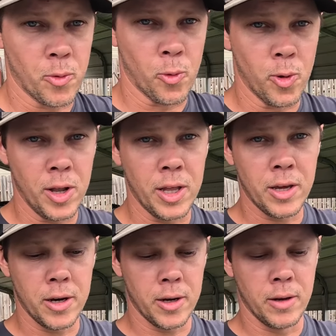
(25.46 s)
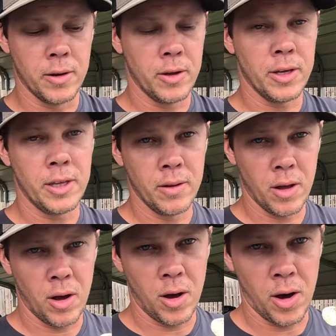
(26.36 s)
really good
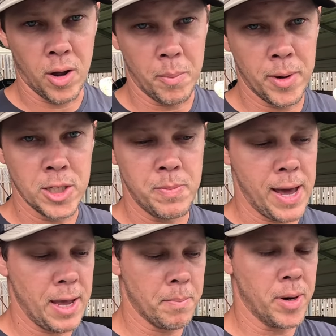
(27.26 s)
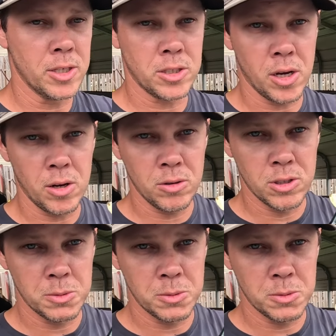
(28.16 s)
on a buzz bait, buzz toad